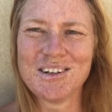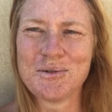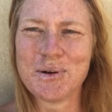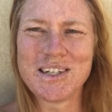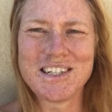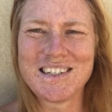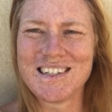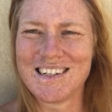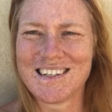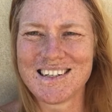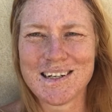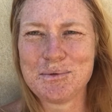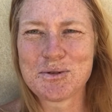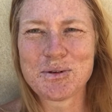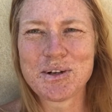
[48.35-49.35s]
which didn't
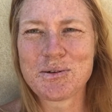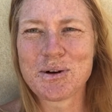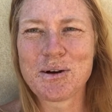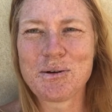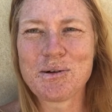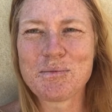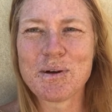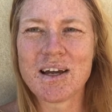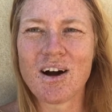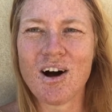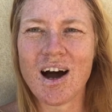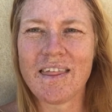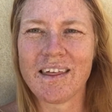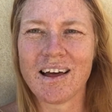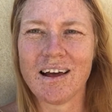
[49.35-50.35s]
seem to agree with me
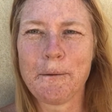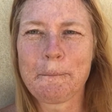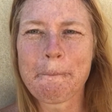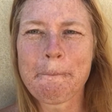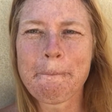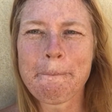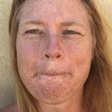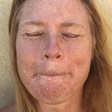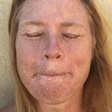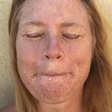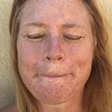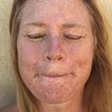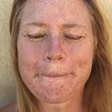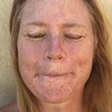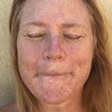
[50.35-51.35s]
either.
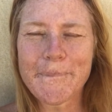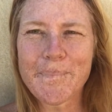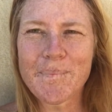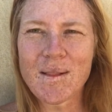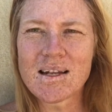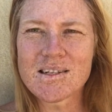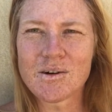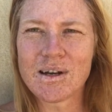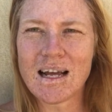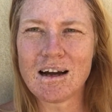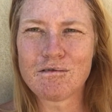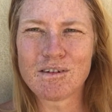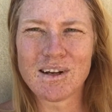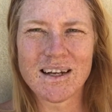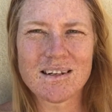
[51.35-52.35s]
So I'd
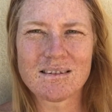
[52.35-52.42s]
have like